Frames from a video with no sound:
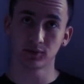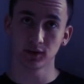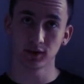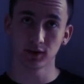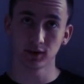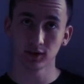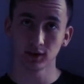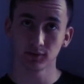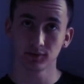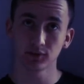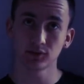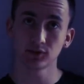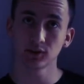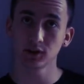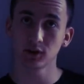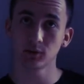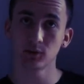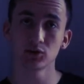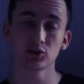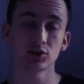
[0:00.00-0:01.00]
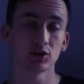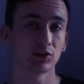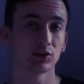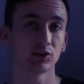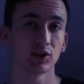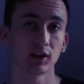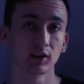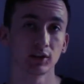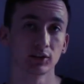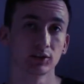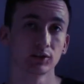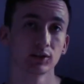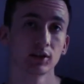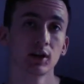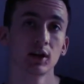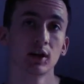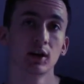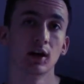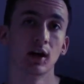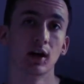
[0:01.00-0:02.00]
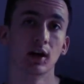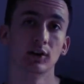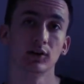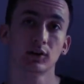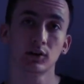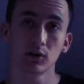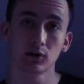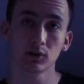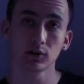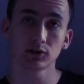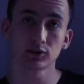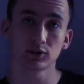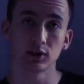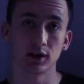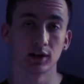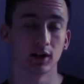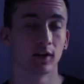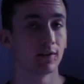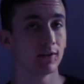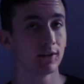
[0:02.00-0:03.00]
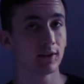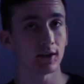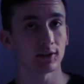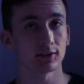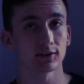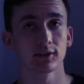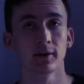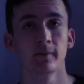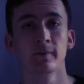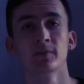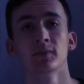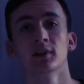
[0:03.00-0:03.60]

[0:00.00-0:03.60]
the singer when she sings the chorus line, and this